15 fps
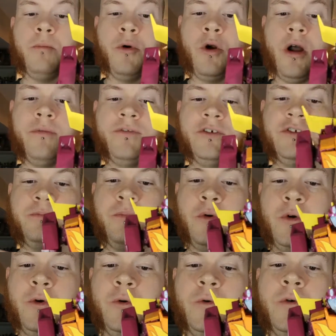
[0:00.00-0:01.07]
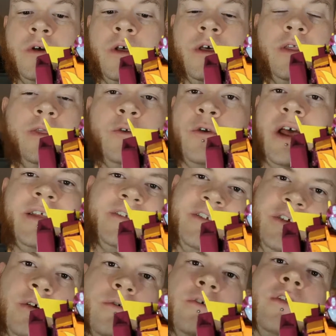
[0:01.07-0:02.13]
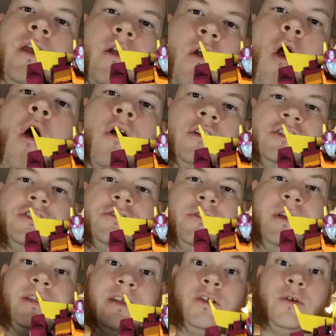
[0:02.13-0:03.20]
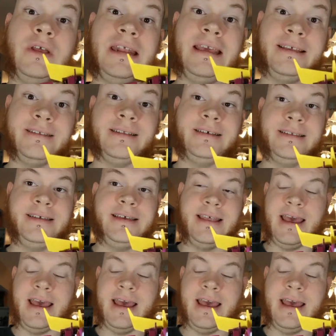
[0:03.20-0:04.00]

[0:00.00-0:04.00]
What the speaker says: it broke off the sprue, they're not silver, they are orange underneath, and you can easily see